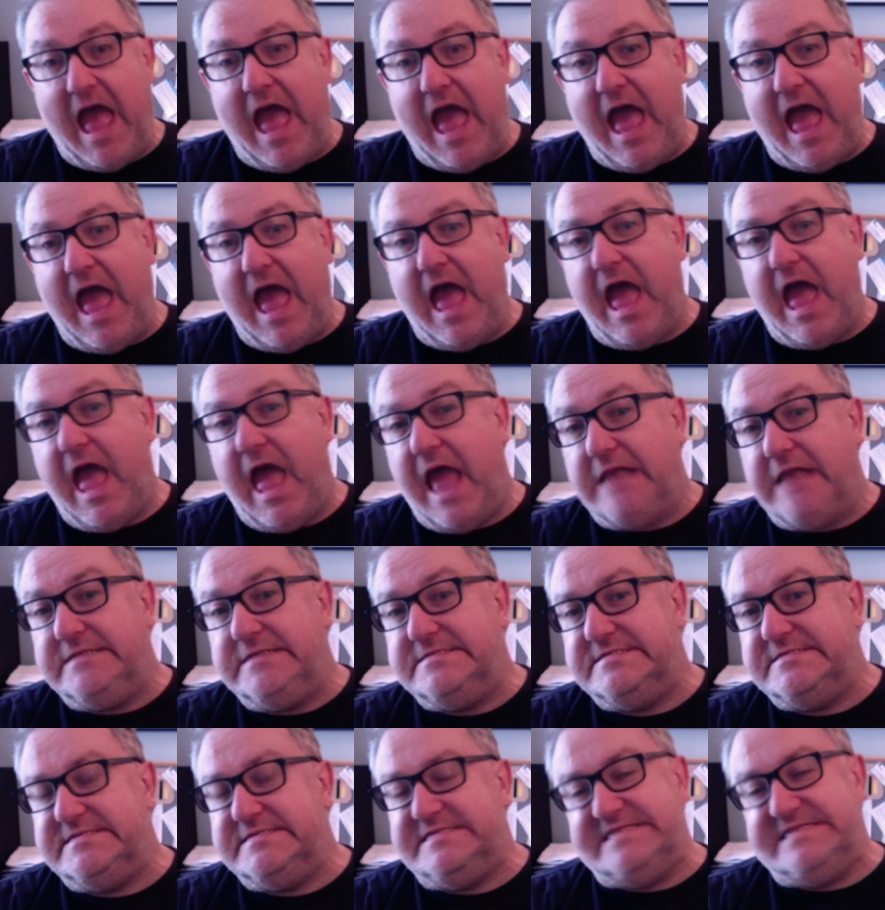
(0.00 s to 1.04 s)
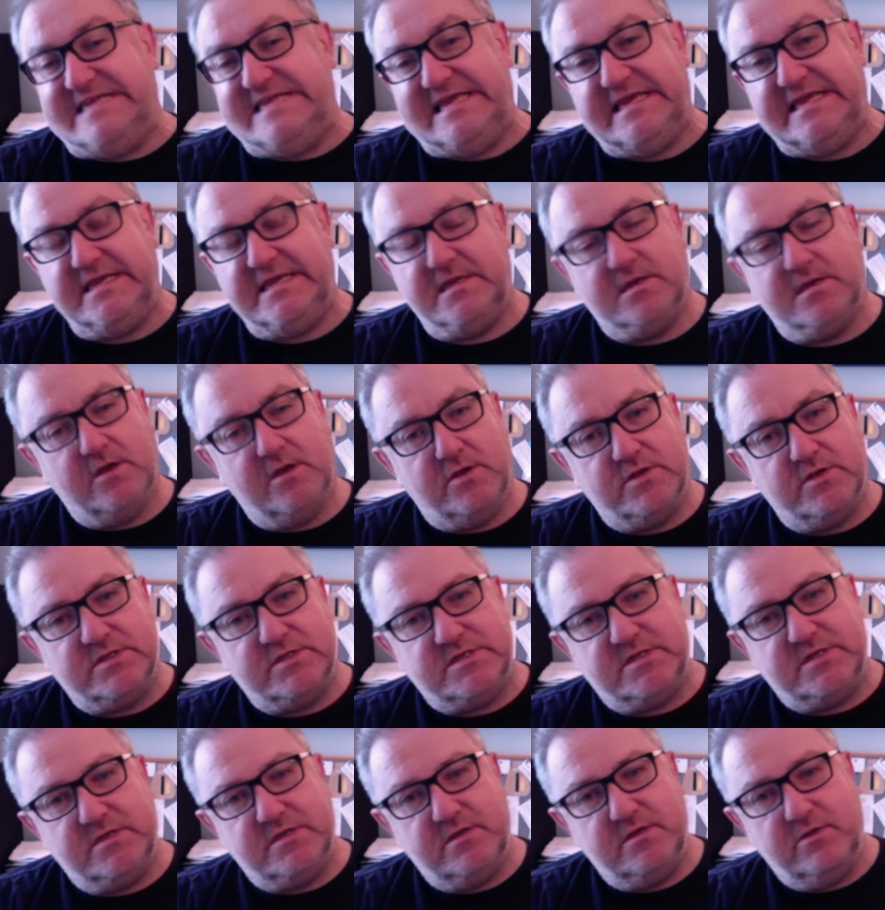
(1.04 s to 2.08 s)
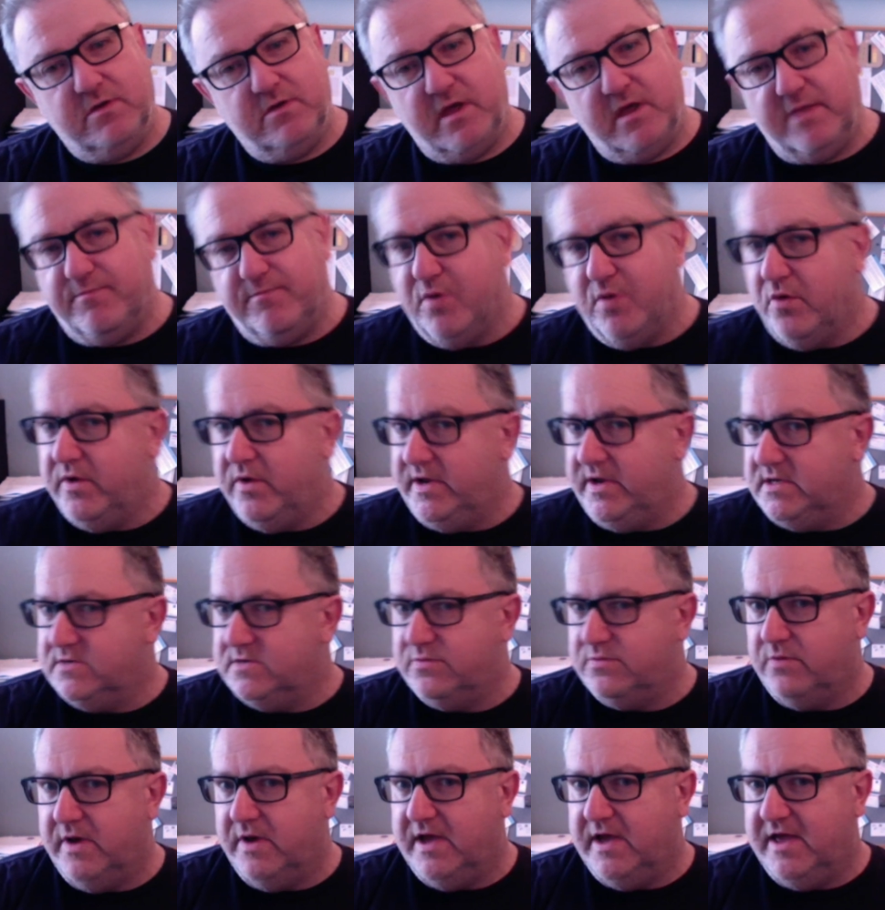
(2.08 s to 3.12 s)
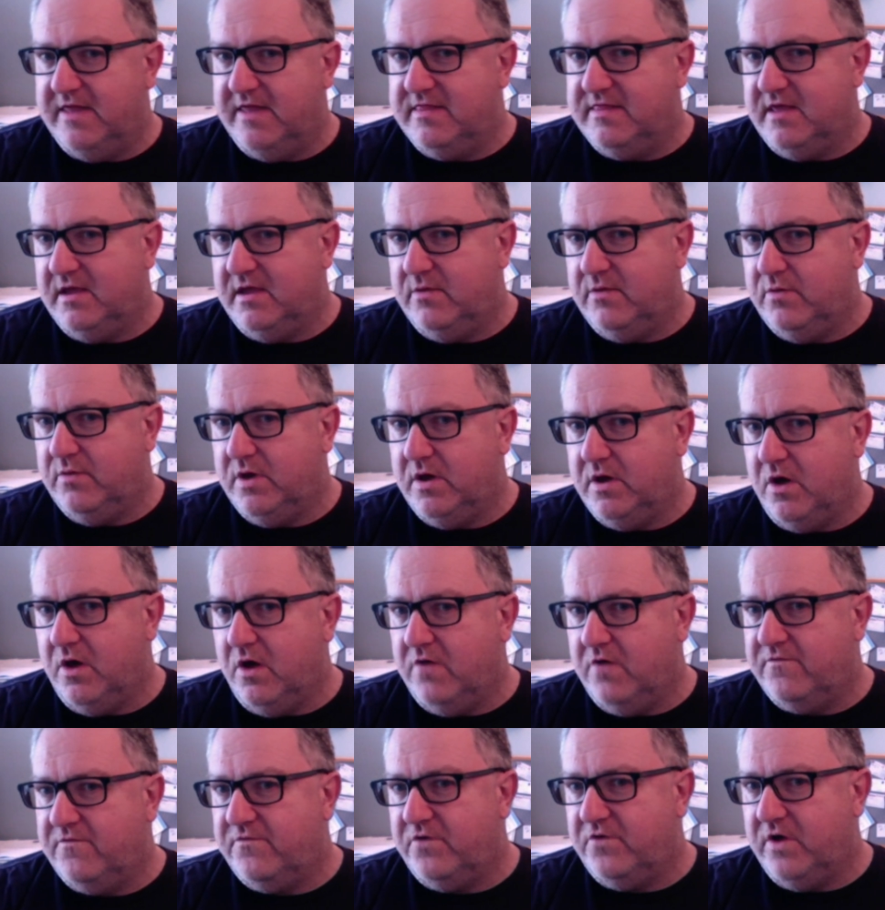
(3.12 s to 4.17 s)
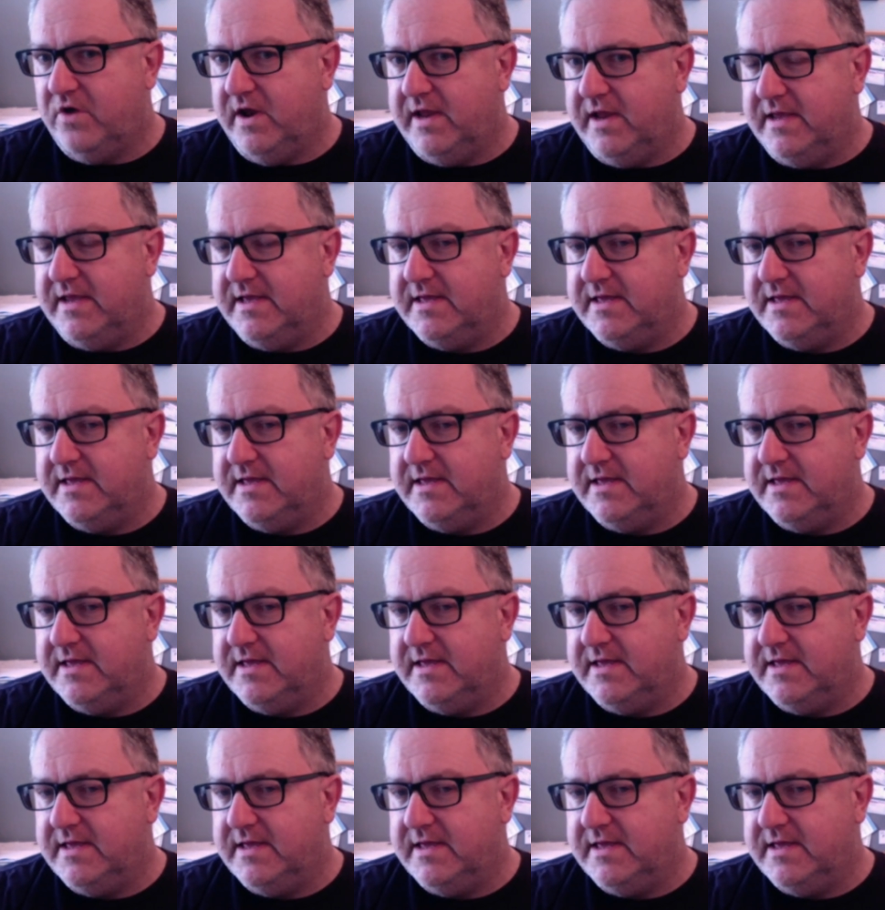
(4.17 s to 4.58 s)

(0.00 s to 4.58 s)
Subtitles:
And it got to a point where they were offering